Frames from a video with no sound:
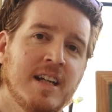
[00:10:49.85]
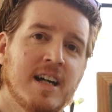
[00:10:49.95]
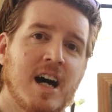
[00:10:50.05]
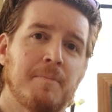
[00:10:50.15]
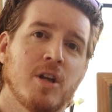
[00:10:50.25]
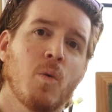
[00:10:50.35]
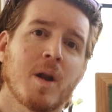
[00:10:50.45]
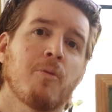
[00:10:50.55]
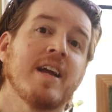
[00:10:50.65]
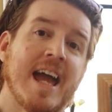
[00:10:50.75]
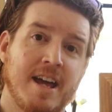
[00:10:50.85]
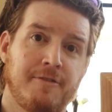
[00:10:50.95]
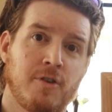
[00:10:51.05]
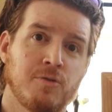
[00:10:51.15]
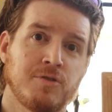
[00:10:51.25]
but you want to bring
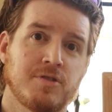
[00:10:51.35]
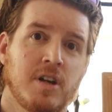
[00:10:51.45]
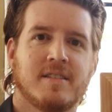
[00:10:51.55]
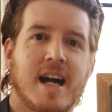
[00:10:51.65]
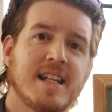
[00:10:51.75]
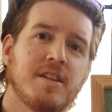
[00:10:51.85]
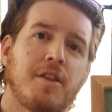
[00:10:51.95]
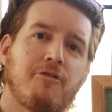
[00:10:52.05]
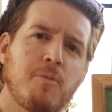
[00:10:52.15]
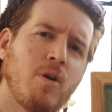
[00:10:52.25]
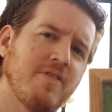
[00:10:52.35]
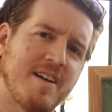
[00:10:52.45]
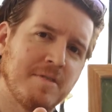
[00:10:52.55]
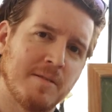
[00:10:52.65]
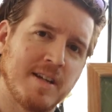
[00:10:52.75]
headphones, ideally the
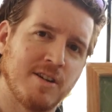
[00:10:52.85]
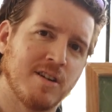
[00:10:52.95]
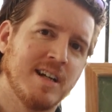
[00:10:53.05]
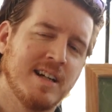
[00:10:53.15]
3.5 millimeter